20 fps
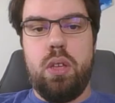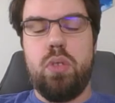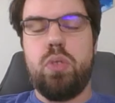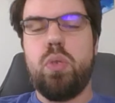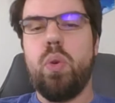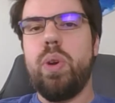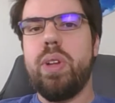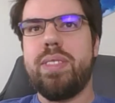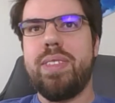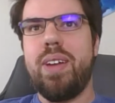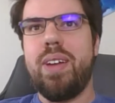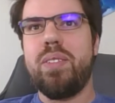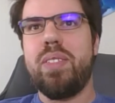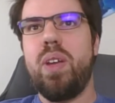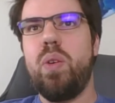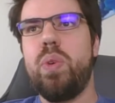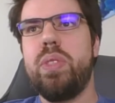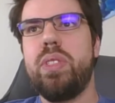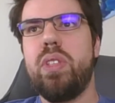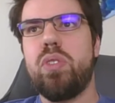So it sounds
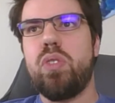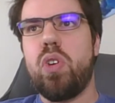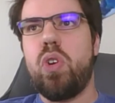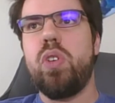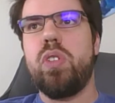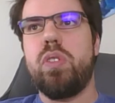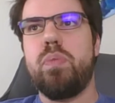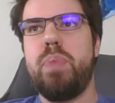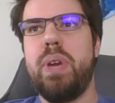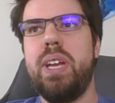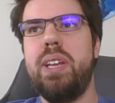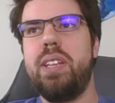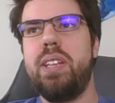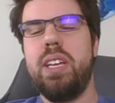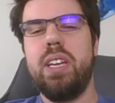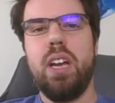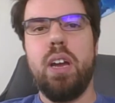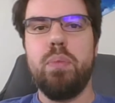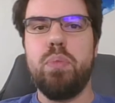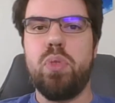like when this cursed
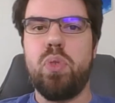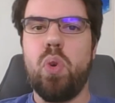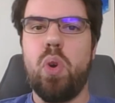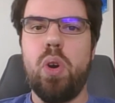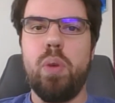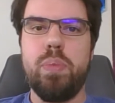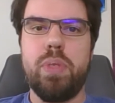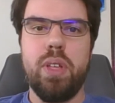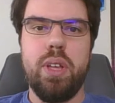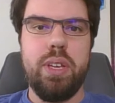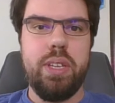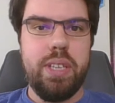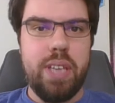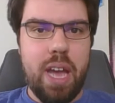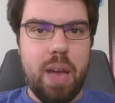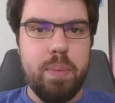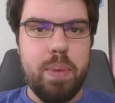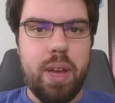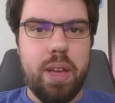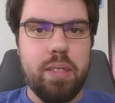painting absorbs
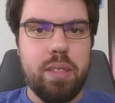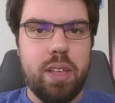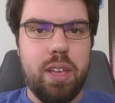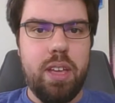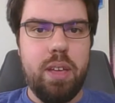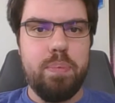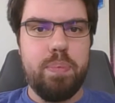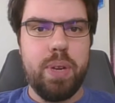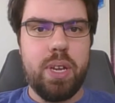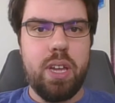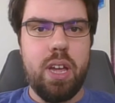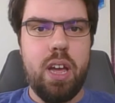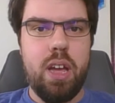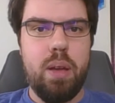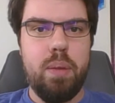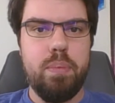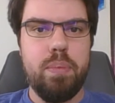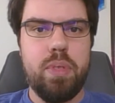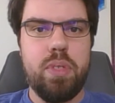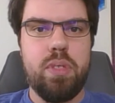Yamask, it
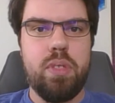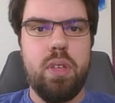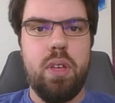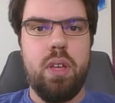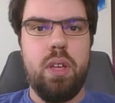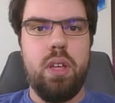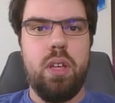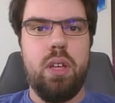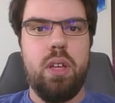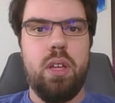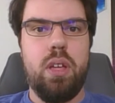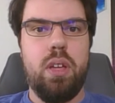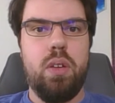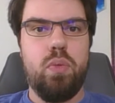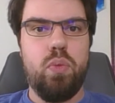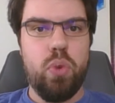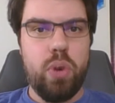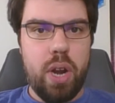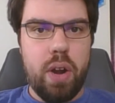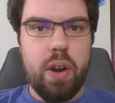becomes
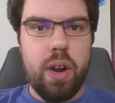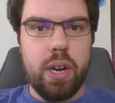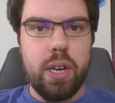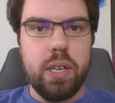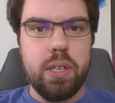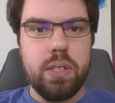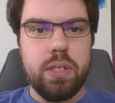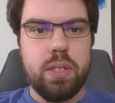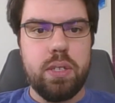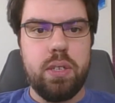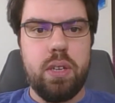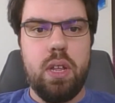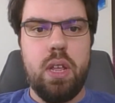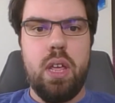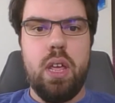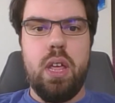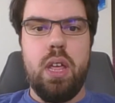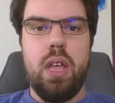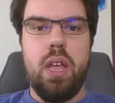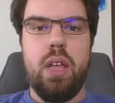Runerigus.
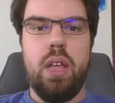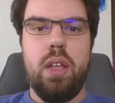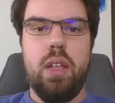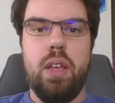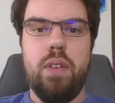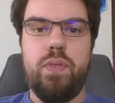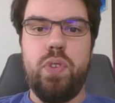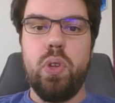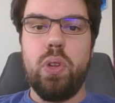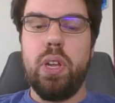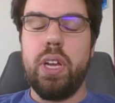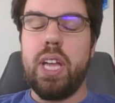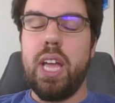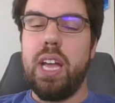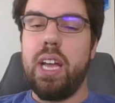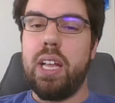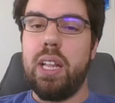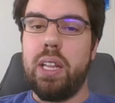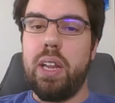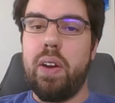If you look
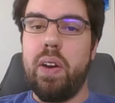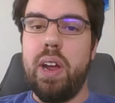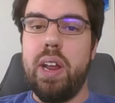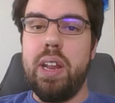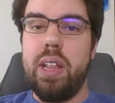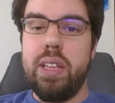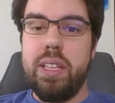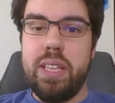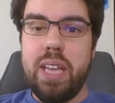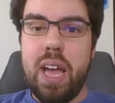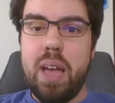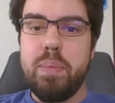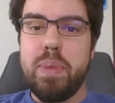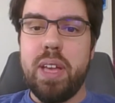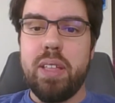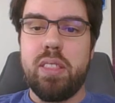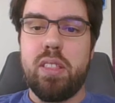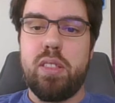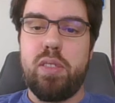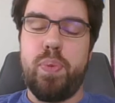at Galarian
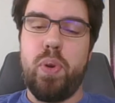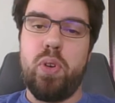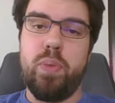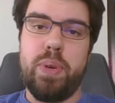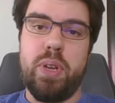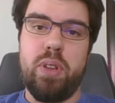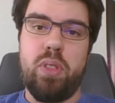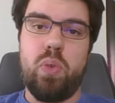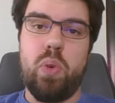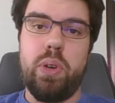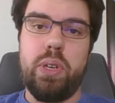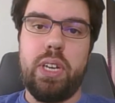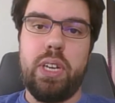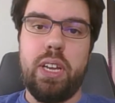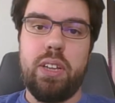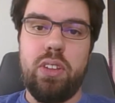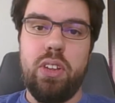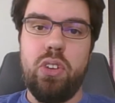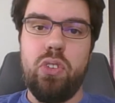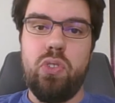Yamask's Pokemon Sword
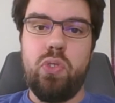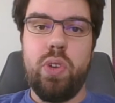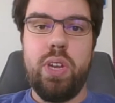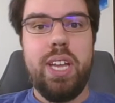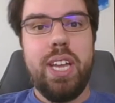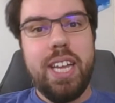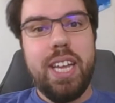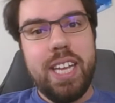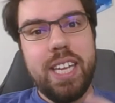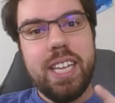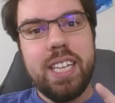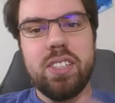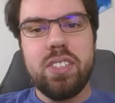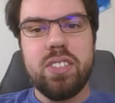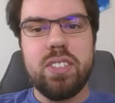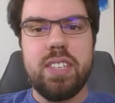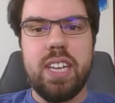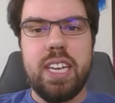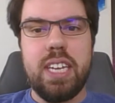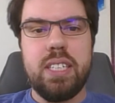Dex entry, it
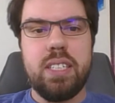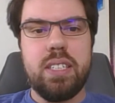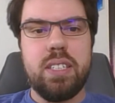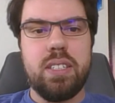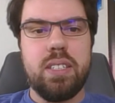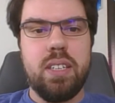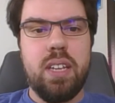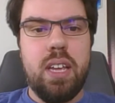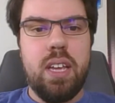states,